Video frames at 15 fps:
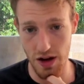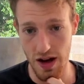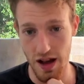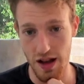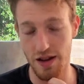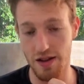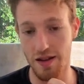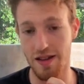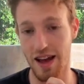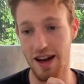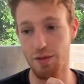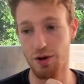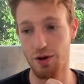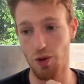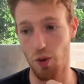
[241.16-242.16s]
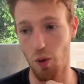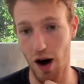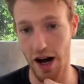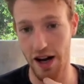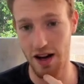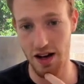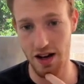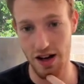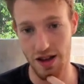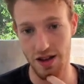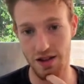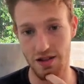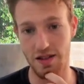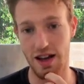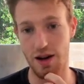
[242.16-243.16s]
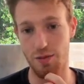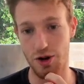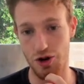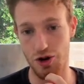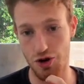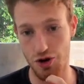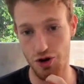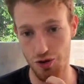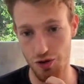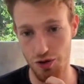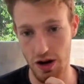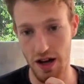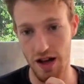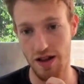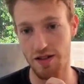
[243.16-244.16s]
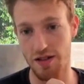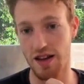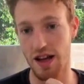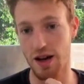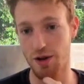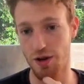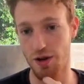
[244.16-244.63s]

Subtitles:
this is element 1, this is element 2, this is element